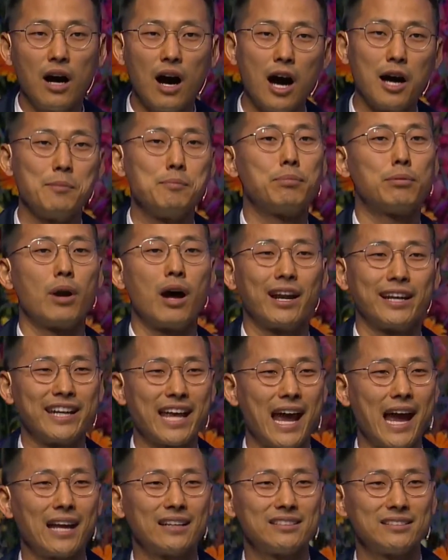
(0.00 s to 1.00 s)

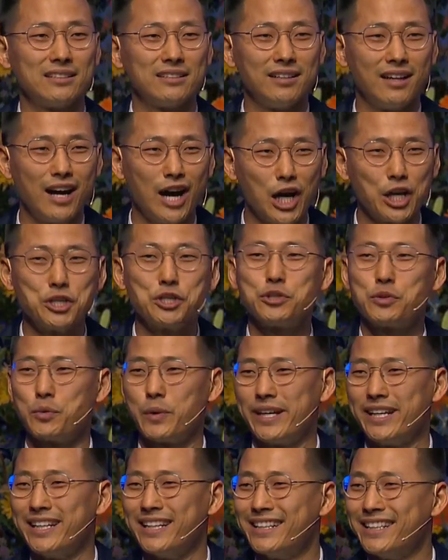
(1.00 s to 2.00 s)
unbroadcasted,
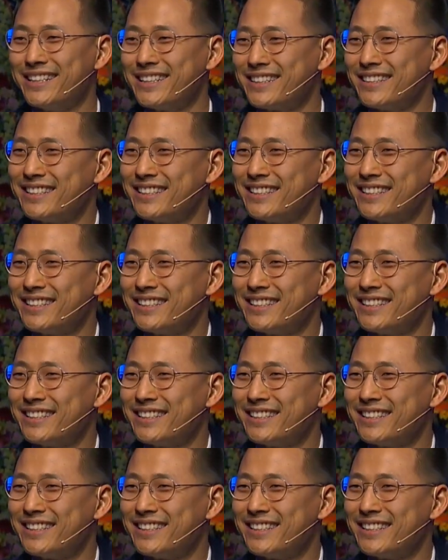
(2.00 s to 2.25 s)
untweeted.